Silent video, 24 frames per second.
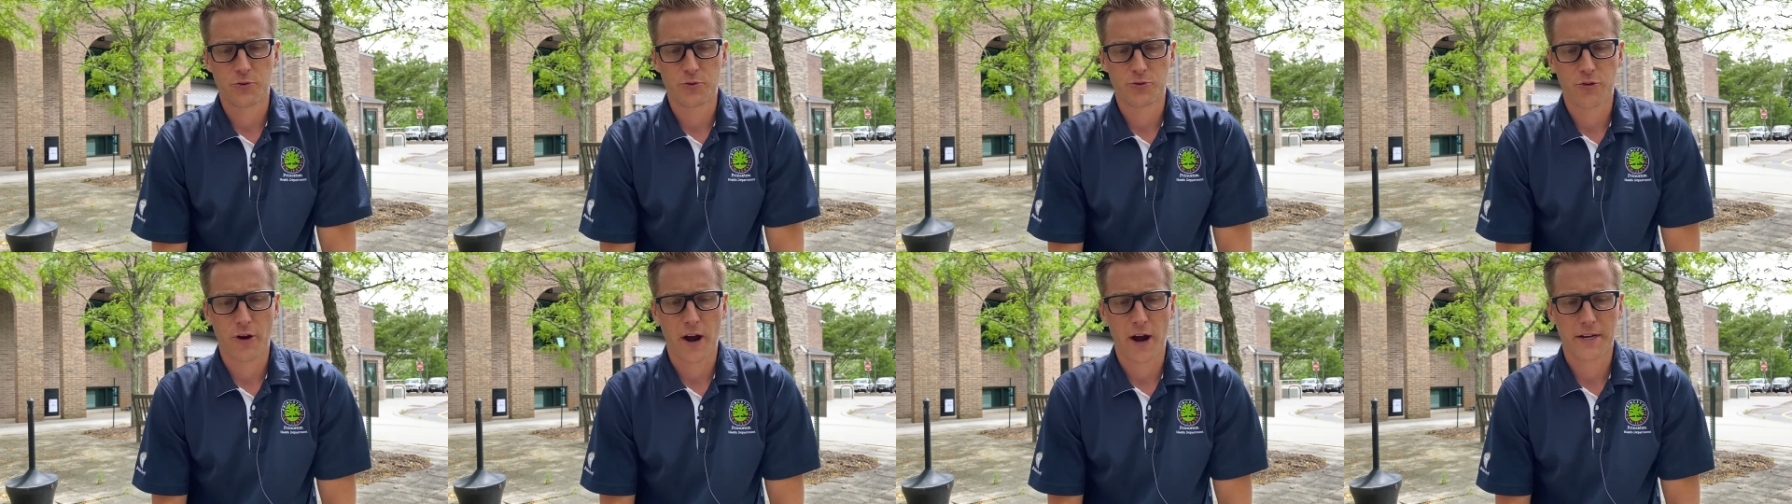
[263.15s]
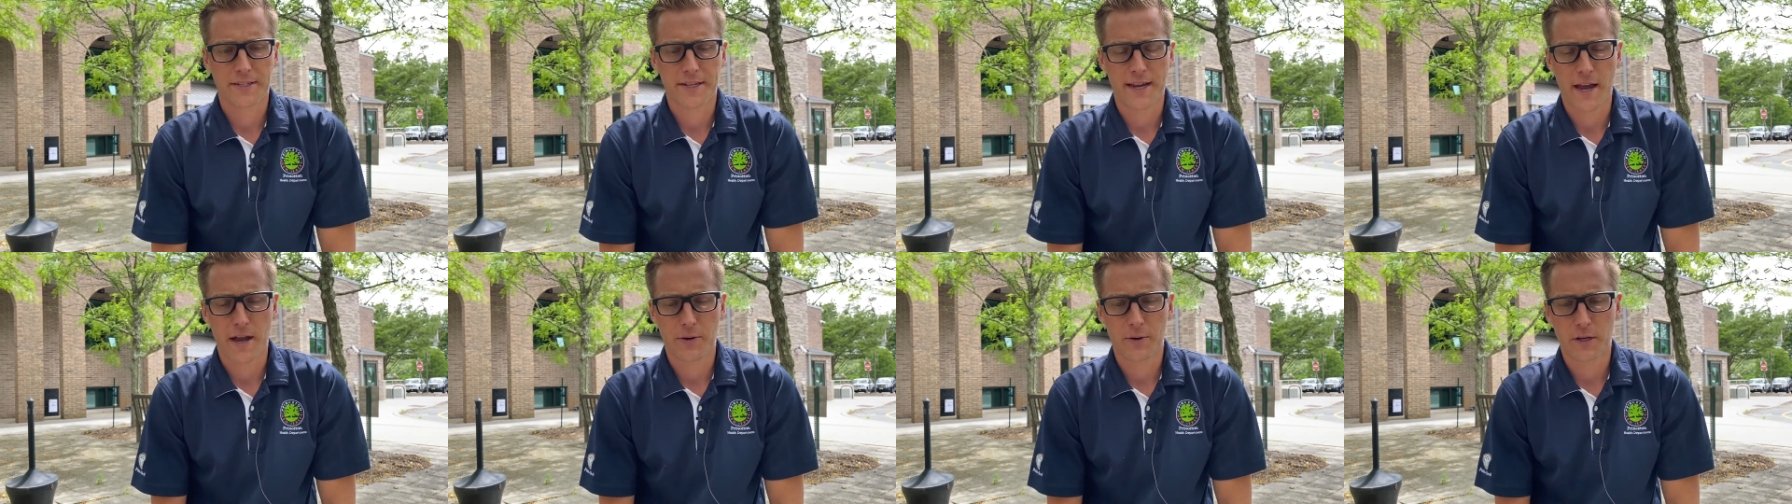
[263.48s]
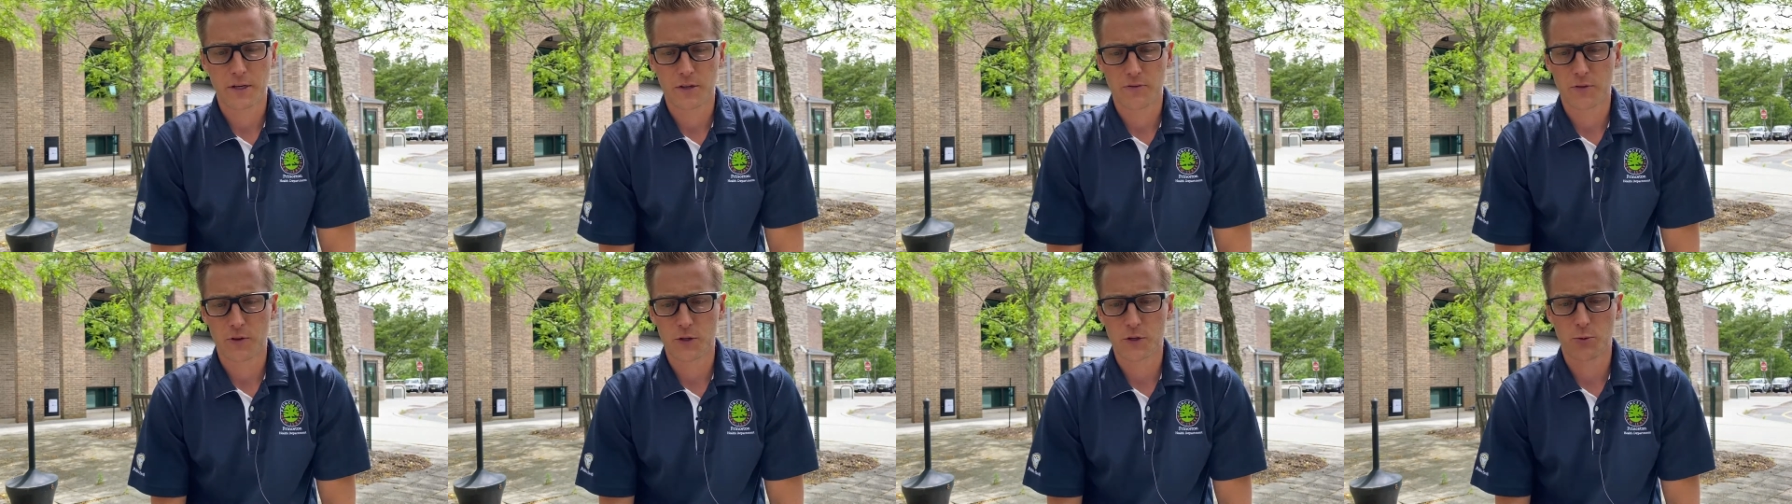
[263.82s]
track down
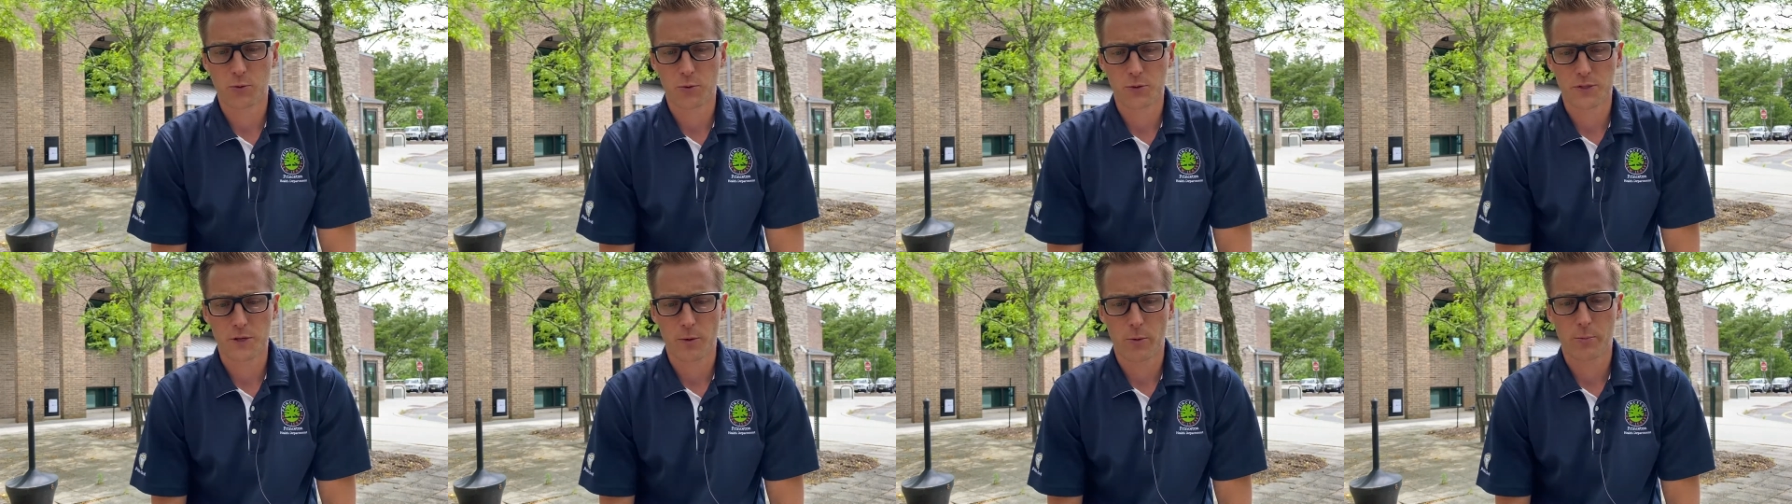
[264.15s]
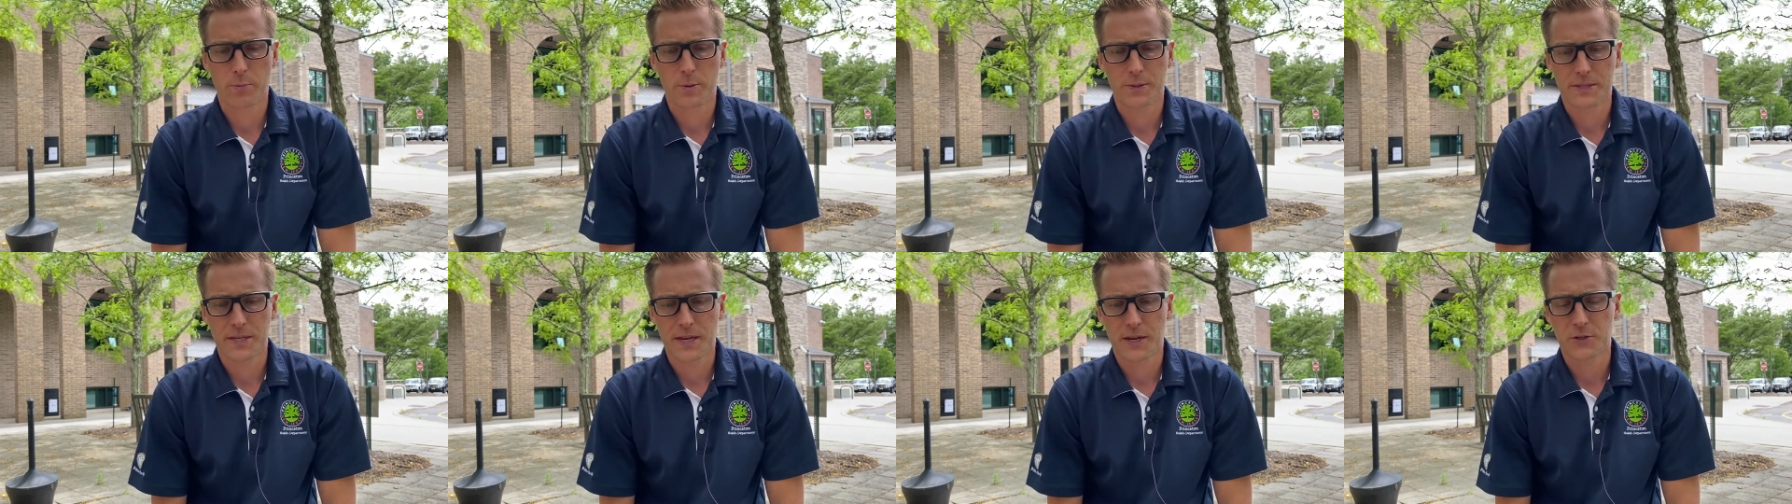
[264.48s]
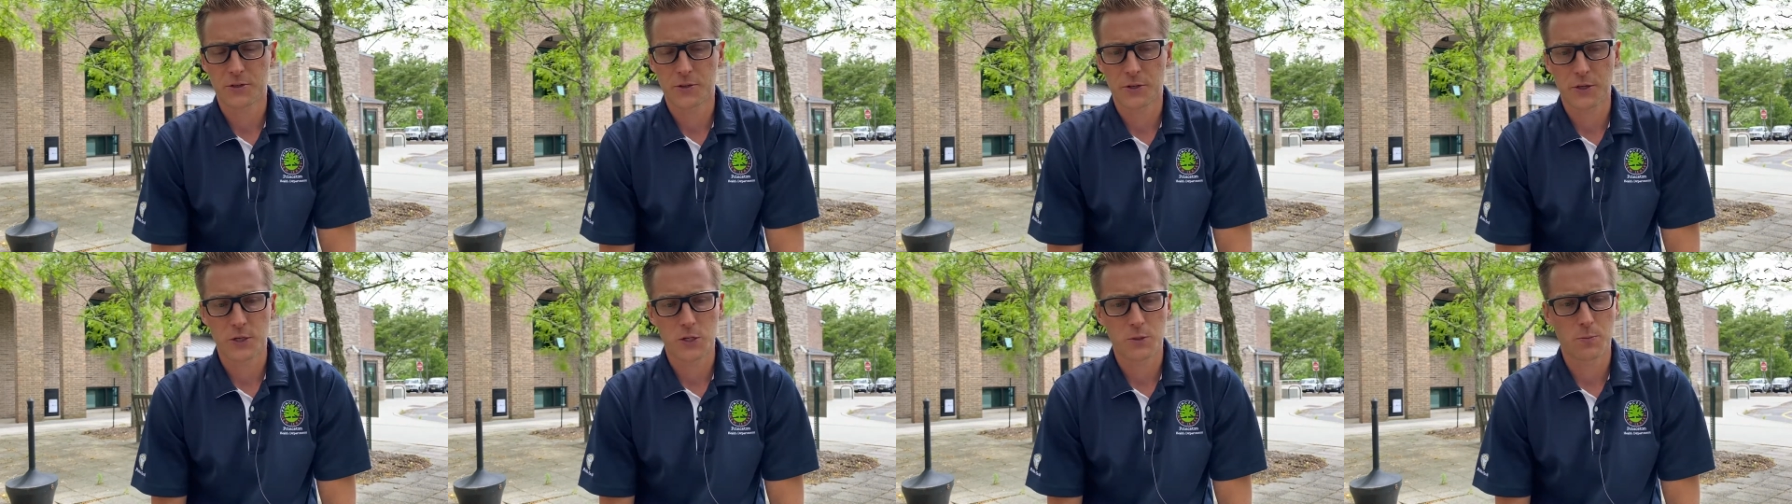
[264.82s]
individuals that were
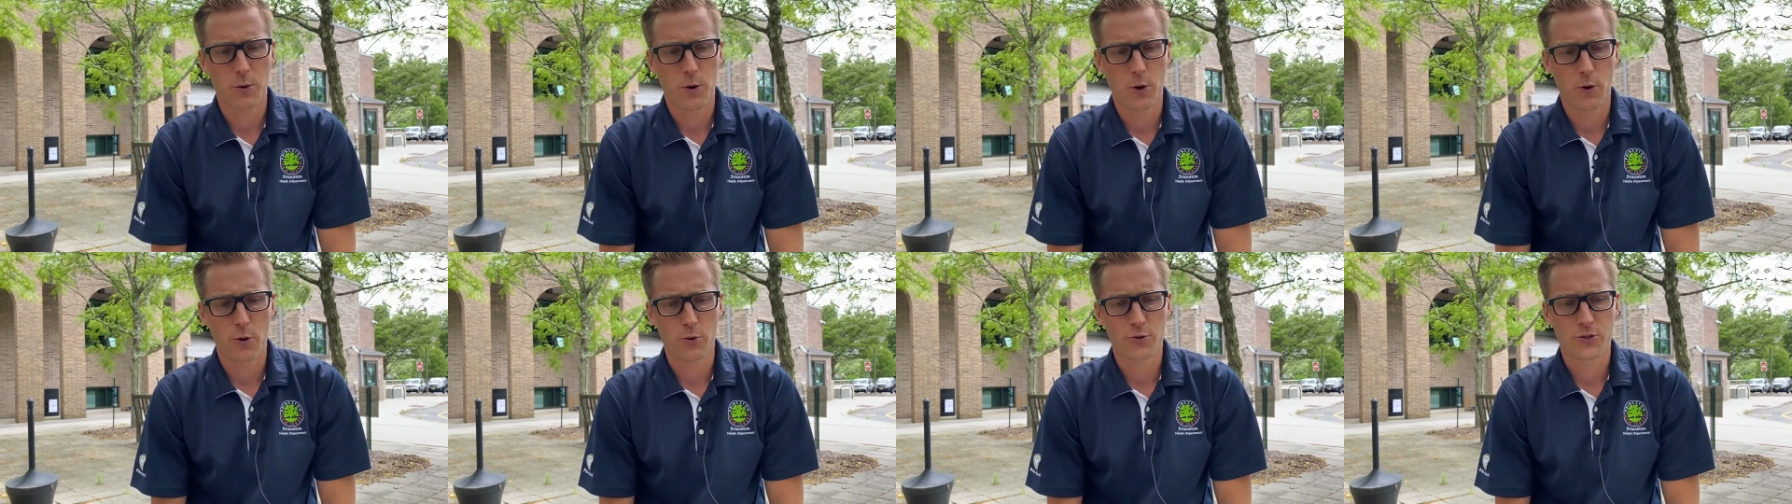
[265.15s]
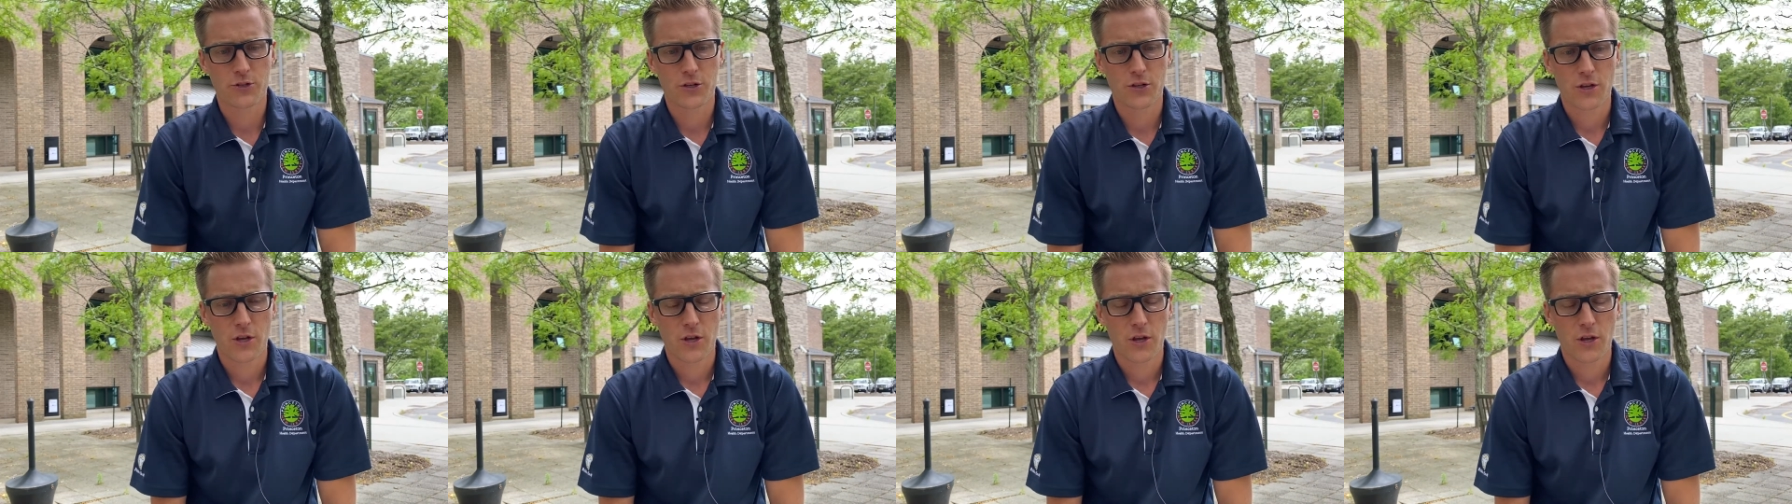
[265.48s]
potentially exposed